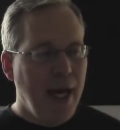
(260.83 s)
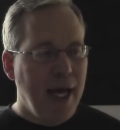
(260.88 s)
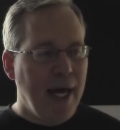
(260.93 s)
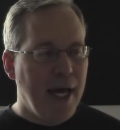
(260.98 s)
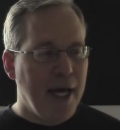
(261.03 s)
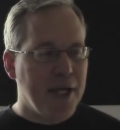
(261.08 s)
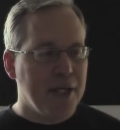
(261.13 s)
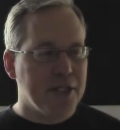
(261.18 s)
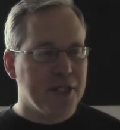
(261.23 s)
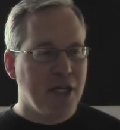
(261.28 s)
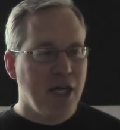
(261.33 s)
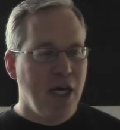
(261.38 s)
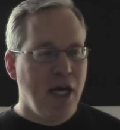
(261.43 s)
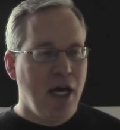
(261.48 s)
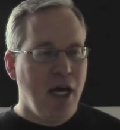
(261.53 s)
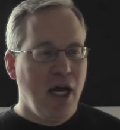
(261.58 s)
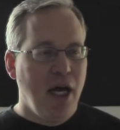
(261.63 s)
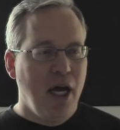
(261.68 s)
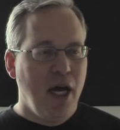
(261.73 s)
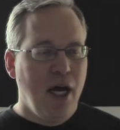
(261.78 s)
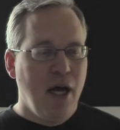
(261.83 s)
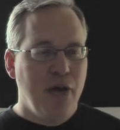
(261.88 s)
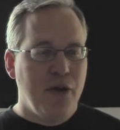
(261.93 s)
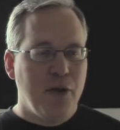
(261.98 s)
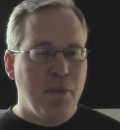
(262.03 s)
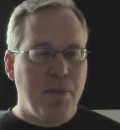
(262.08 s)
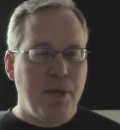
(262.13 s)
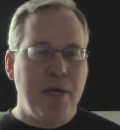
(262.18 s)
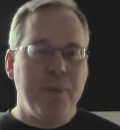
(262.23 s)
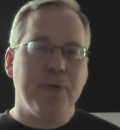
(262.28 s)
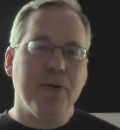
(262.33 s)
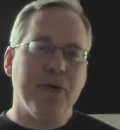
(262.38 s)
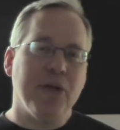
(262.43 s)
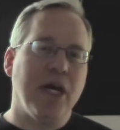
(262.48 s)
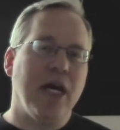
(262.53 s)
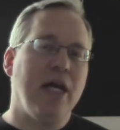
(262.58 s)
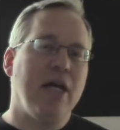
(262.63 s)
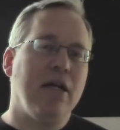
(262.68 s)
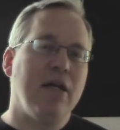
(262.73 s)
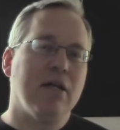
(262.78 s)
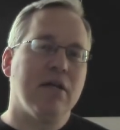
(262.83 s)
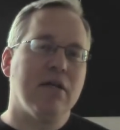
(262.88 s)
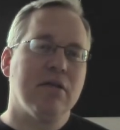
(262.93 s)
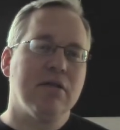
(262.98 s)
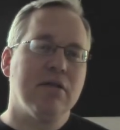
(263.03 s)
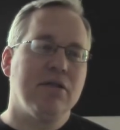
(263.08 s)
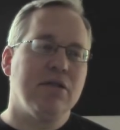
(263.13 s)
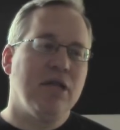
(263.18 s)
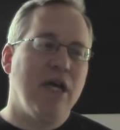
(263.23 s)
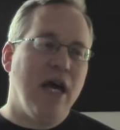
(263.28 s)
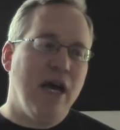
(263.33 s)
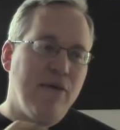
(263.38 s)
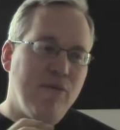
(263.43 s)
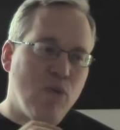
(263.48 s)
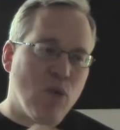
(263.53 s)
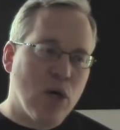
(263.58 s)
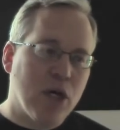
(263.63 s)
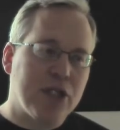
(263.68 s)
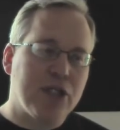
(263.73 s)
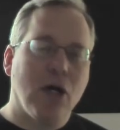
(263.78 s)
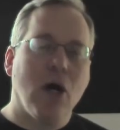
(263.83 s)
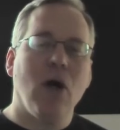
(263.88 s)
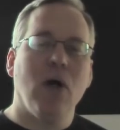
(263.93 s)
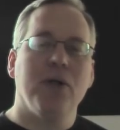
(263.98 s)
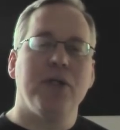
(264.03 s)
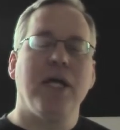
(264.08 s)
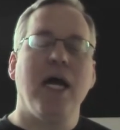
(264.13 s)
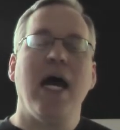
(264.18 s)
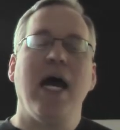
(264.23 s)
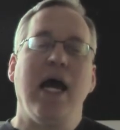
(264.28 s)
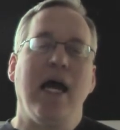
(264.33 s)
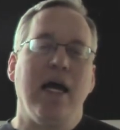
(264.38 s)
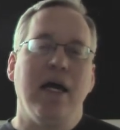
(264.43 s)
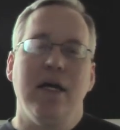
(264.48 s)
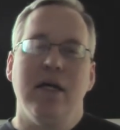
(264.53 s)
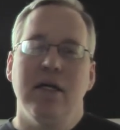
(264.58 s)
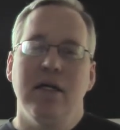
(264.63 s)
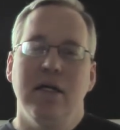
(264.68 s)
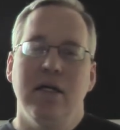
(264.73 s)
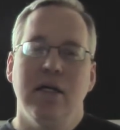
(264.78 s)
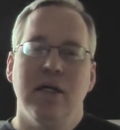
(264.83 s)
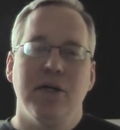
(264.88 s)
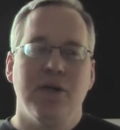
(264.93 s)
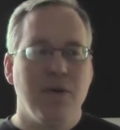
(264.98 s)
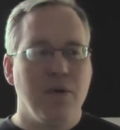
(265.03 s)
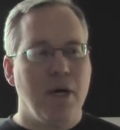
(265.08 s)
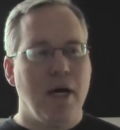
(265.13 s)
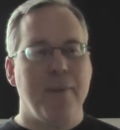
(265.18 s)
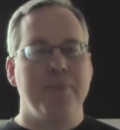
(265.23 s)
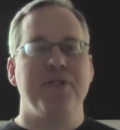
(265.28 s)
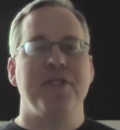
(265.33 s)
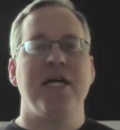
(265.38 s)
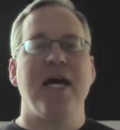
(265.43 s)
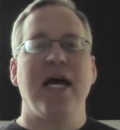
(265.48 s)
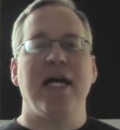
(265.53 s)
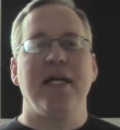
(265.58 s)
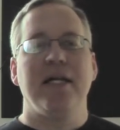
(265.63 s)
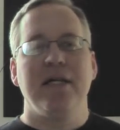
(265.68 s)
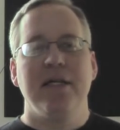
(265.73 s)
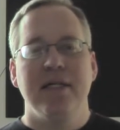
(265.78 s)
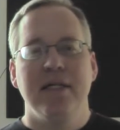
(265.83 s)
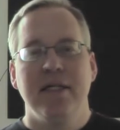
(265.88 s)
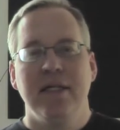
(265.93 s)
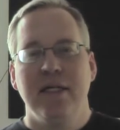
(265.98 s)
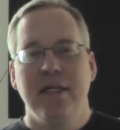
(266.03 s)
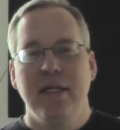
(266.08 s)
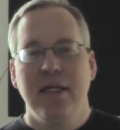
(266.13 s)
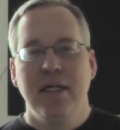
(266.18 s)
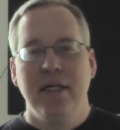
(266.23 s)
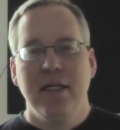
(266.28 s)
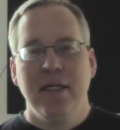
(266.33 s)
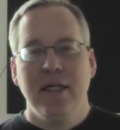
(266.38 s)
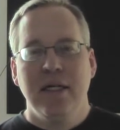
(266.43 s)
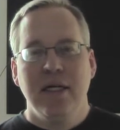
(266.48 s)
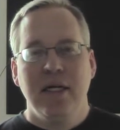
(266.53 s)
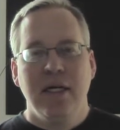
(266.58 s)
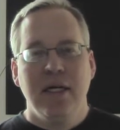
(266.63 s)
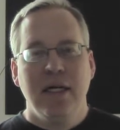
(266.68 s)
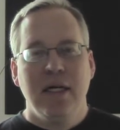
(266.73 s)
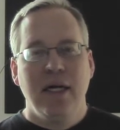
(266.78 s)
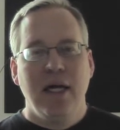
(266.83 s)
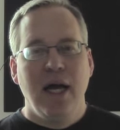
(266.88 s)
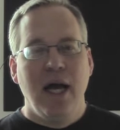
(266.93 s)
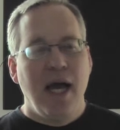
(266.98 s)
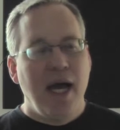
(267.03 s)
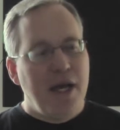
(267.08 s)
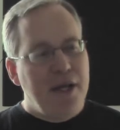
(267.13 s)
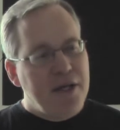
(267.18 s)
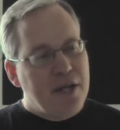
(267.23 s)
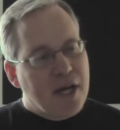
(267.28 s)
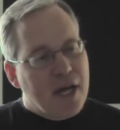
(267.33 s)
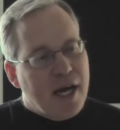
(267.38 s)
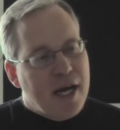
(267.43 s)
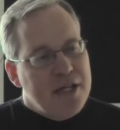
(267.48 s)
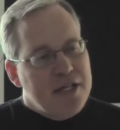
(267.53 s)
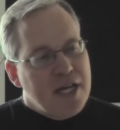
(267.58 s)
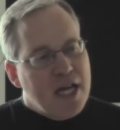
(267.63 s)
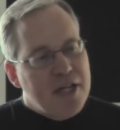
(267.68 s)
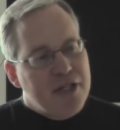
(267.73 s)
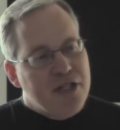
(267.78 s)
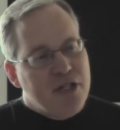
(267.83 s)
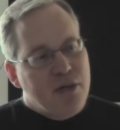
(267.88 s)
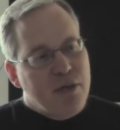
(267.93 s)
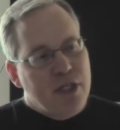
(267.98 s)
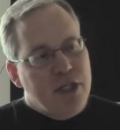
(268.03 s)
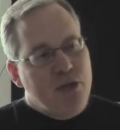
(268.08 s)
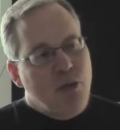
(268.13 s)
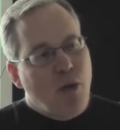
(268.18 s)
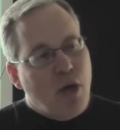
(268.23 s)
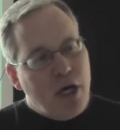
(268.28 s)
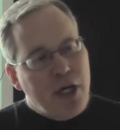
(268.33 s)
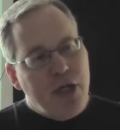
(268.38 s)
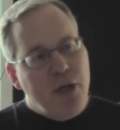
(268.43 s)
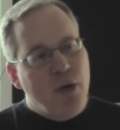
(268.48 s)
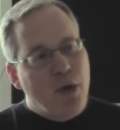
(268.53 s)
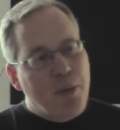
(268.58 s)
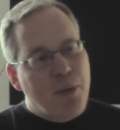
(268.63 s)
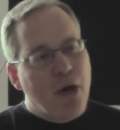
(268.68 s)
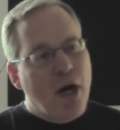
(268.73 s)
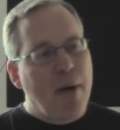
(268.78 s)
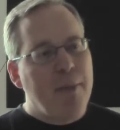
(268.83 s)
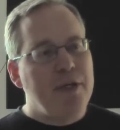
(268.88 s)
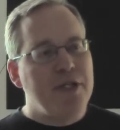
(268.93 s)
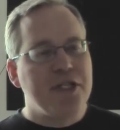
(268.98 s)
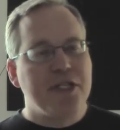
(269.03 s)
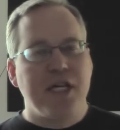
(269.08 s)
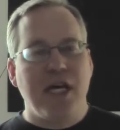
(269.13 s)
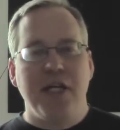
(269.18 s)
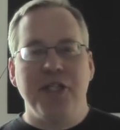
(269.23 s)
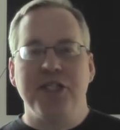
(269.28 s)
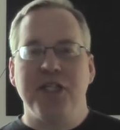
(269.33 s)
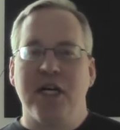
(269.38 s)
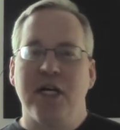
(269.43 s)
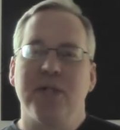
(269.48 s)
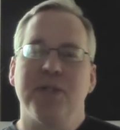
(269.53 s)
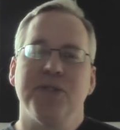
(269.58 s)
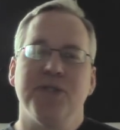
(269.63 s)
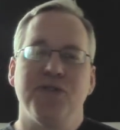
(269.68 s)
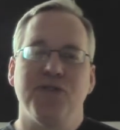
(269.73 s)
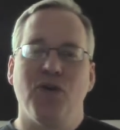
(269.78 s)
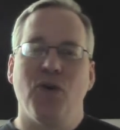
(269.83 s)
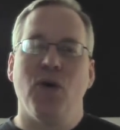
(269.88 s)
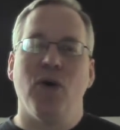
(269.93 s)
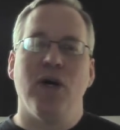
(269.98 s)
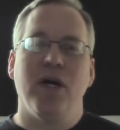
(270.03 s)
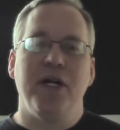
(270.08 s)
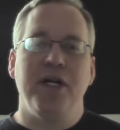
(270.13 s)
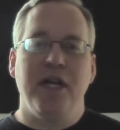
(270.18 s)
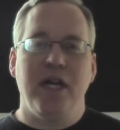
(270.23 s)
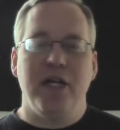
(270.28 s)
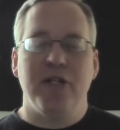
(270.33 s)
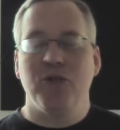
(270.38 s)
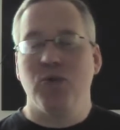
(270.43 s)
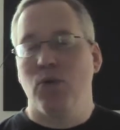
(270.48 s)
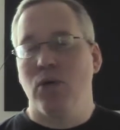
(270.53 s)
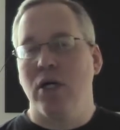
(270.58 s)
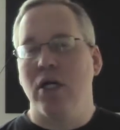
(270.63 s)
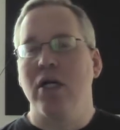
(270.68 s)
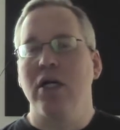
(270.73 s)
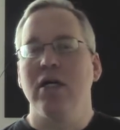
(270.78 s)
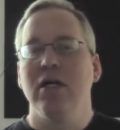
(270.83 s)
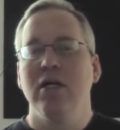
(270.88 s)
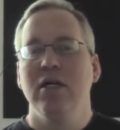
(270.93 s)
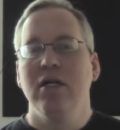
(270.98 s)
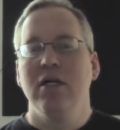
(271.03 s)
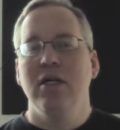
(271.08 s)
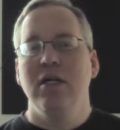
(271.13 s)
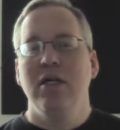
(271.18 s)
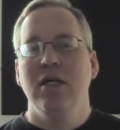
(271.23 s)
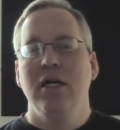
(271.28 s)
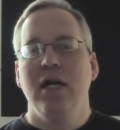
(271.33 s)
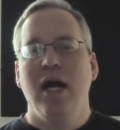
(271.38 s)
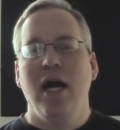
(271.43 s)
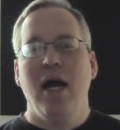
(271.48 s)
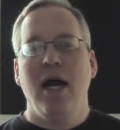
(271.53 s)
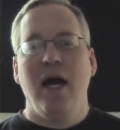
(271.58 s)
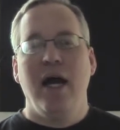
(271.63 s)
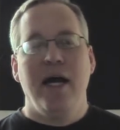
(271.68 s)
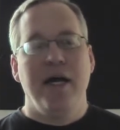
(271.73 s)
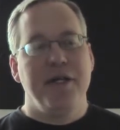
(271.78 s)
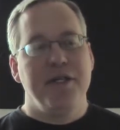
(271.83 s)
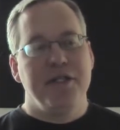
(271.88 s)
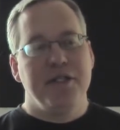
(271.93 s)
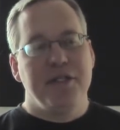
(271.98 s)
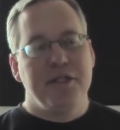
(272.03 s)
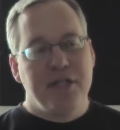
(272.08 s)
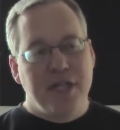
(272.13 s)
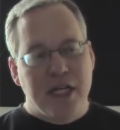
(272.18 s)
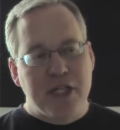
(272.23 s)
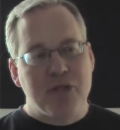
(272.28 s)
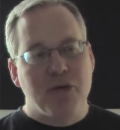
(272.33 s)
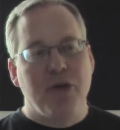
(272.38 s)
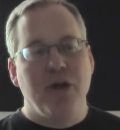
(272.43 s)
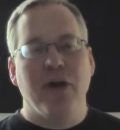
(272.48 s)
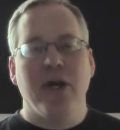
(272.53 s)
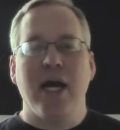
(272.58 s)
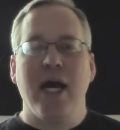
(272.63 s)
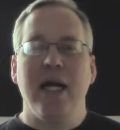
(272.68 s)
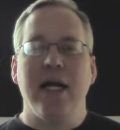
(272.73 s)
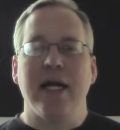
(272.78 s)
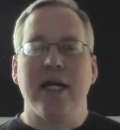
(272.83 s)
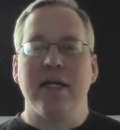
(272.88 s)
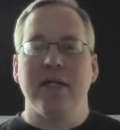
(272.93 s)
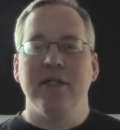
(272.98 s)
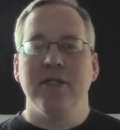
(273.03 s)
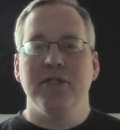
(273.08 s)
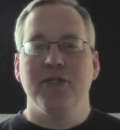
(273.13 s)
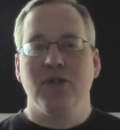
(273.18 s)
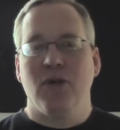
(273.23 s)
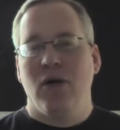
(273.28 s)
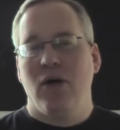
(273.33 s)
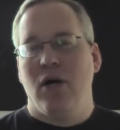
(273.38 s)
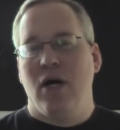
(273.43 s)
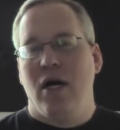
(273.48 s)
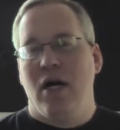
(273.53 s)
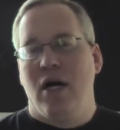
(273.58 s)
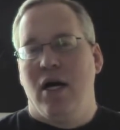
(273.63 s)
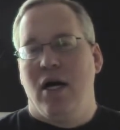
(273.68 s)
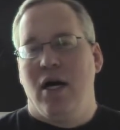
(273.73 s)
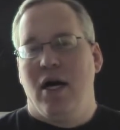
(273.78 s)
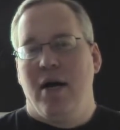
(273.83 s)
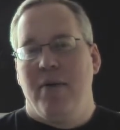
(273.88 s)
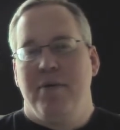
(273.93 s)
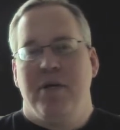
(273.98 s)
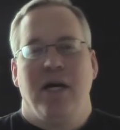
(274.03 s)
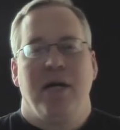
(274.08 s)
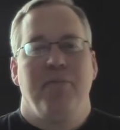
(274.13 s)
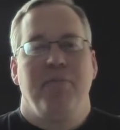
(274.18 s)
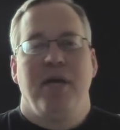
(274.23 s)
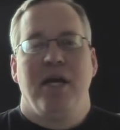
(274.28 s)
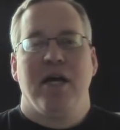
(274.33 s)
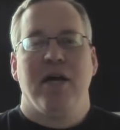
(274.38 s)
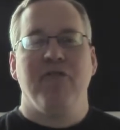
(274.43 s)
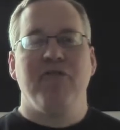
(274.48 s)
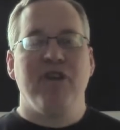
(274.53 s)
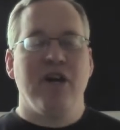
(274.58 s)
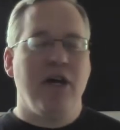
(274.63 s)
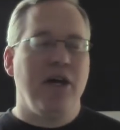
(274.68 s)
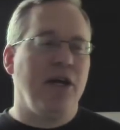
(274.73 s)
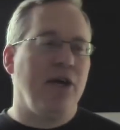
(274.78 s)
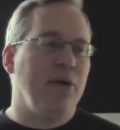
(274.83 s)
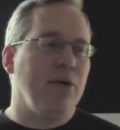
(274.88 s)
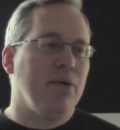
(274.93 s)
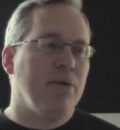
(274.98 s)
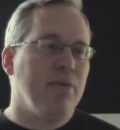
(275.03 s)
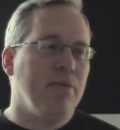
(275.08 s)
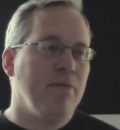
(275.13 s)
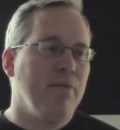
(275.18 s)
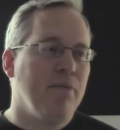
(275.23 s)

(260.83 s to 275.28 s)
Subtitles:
And the people that have worked all day, they're upset. And the guy's answer was, well, you were promised 10 shekels for a day's work, and that's what you're getting. So I'm not being unfair to you.